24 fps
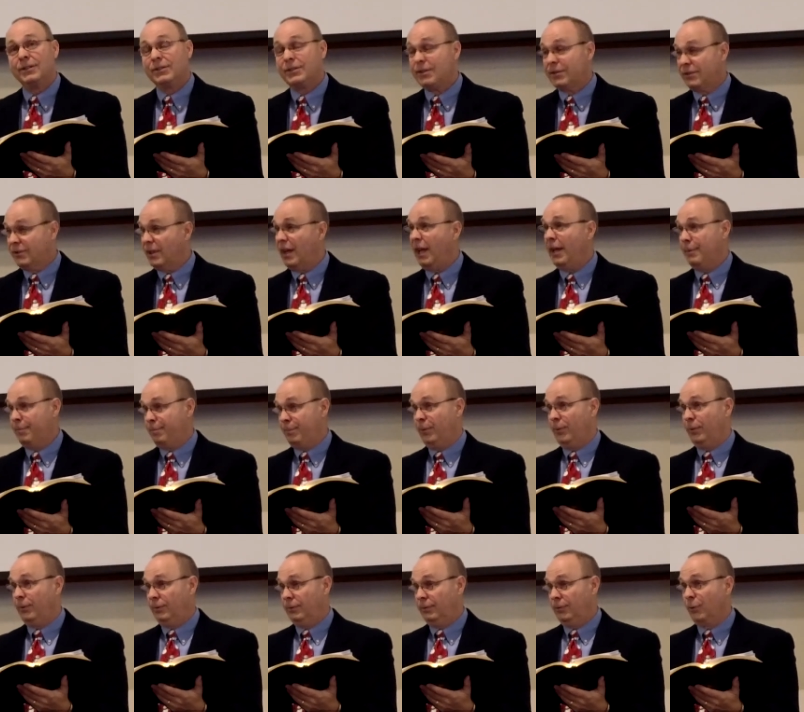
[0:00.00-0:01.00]

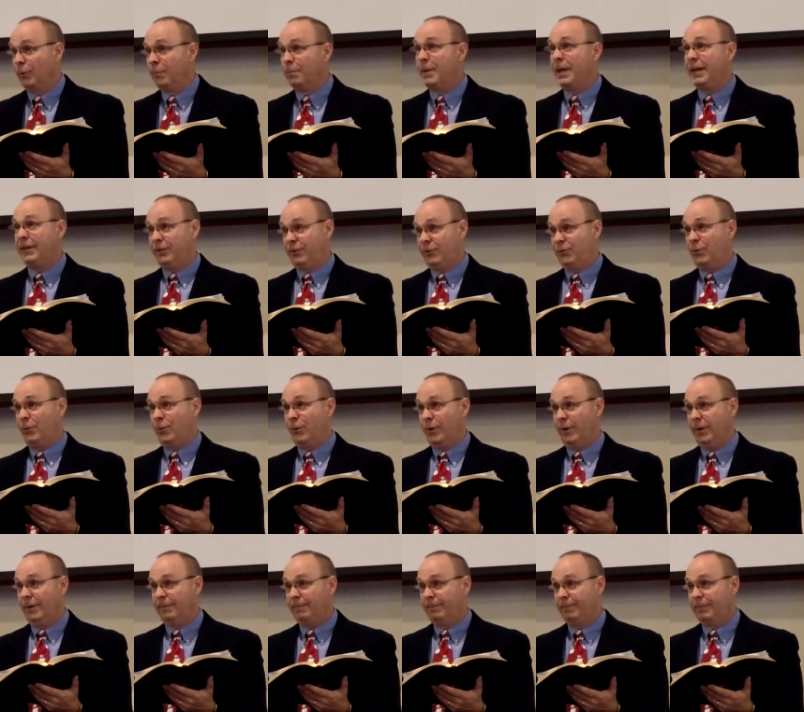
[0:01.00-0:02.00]
disciple or mentor?
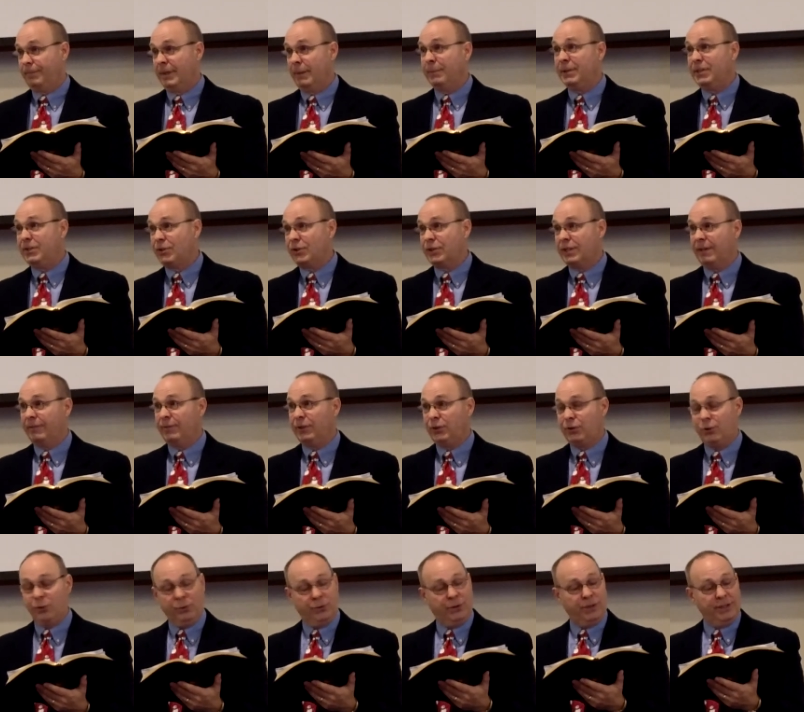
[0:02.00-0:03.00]
Let me just give you
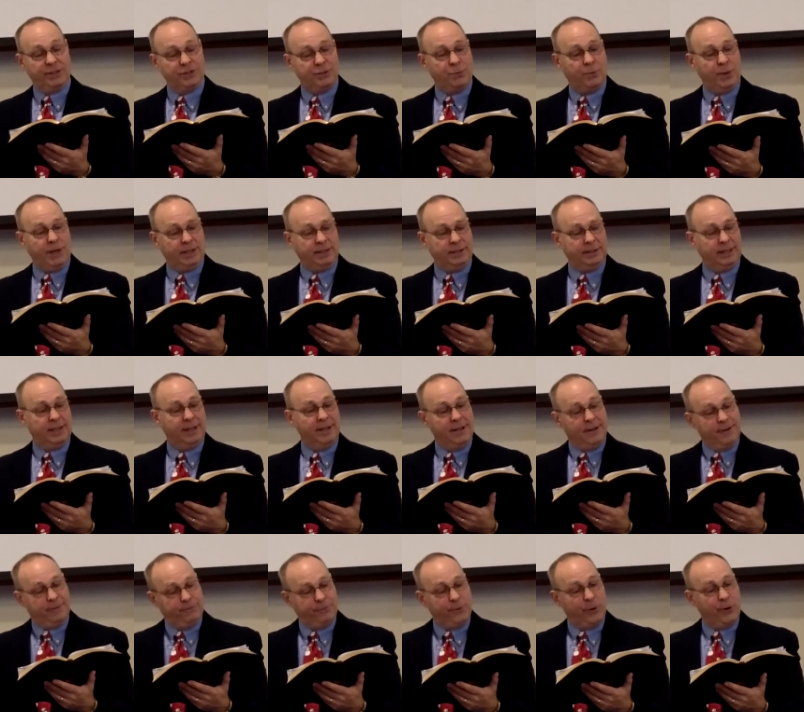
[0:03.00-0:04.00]
two things quickly.
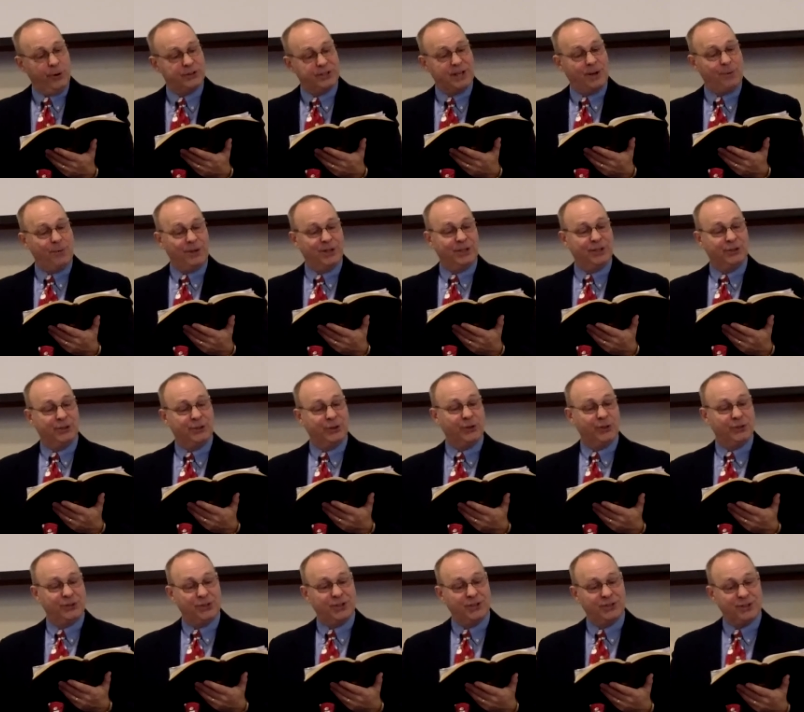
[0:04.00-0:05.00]
First, I want to
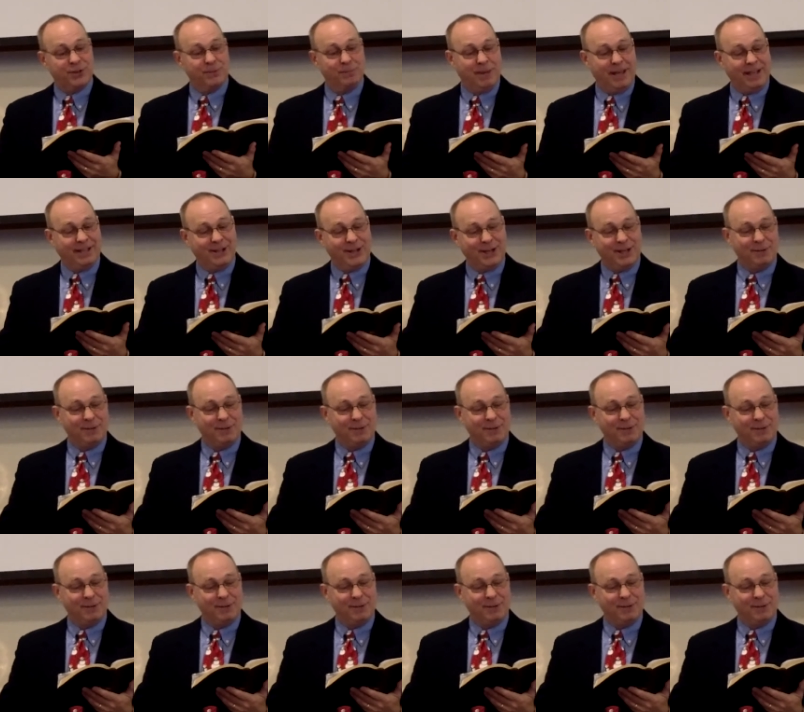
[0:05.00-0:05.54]
encourage us to make a